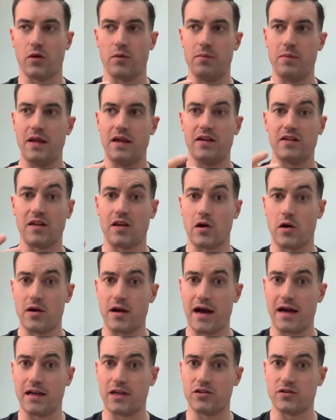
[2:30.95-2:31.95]
or means that are
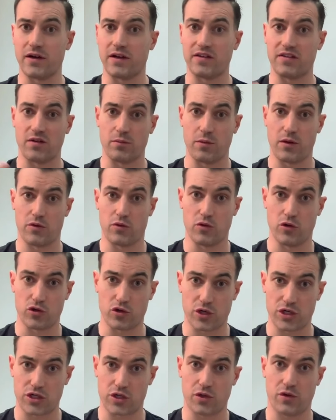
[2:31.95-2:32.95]
not addressed simply through
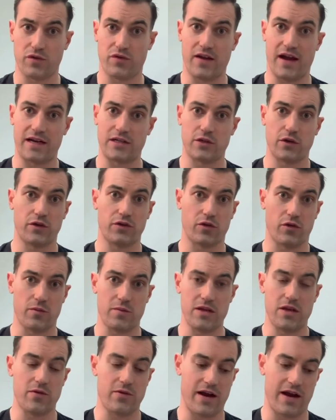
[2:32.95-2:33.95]
nutritional factors or
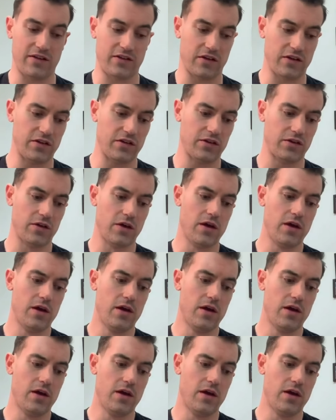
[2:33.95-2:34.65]
amino acids.